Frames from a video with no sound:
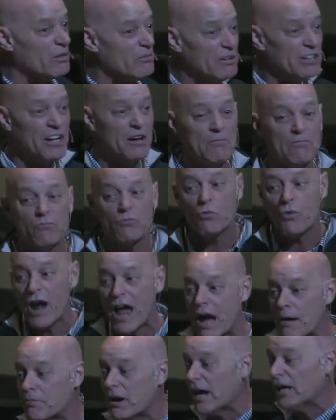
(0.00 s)
I mean, a
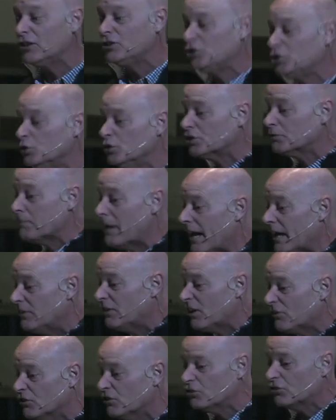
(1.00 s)
rabbi Jewish man
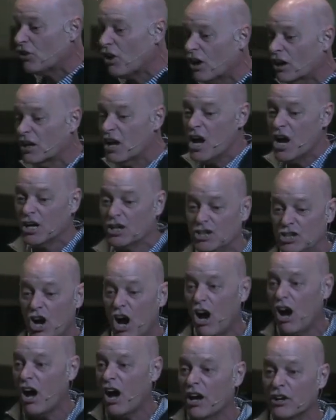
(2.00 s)
doesn't talk
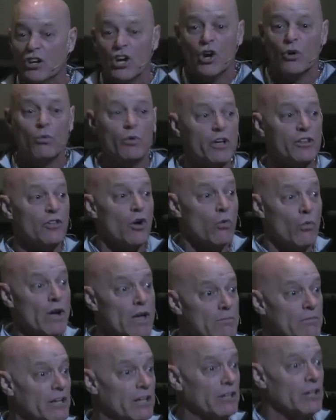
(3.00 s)
God with
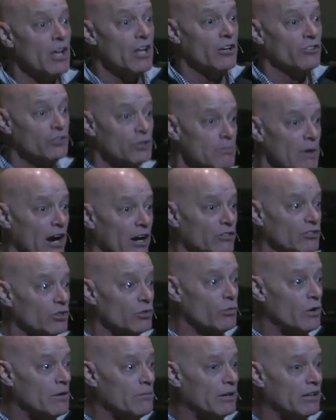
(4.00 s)
women,
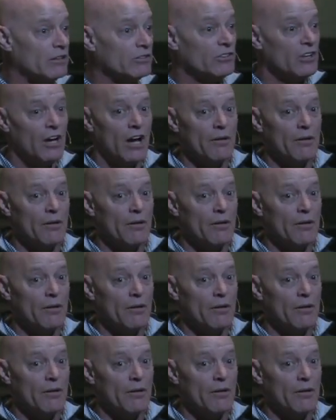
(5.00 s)
Samaritan women.